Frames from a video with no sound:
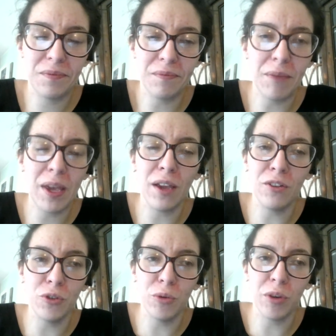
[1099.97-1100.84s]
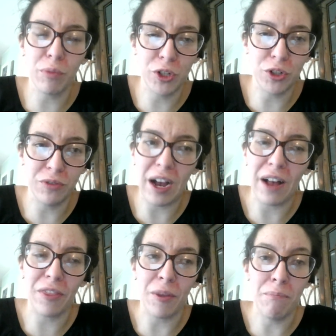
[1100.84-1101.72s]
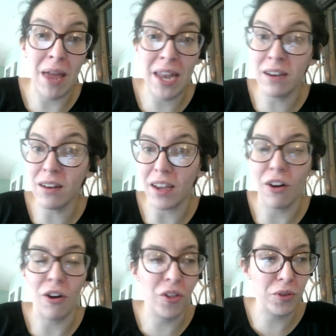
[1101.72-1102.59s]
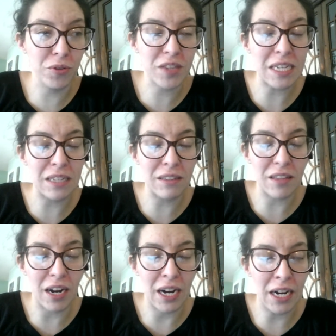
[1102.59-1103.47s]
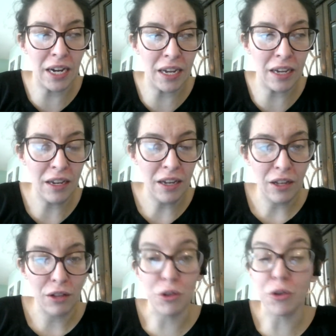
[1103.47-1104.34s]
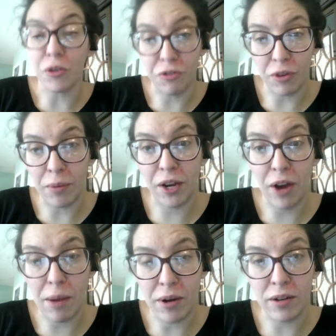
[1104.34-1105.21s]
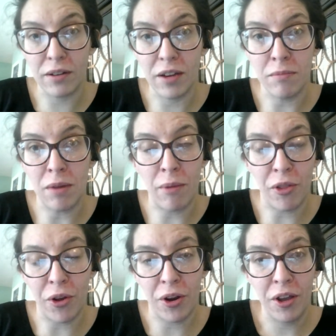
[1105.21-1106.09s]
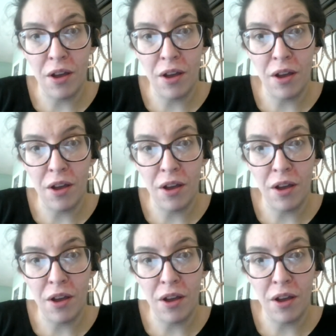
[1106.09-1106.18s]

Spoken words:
making do with what you've got, the mending, all those things that I learned from my grandma and my mother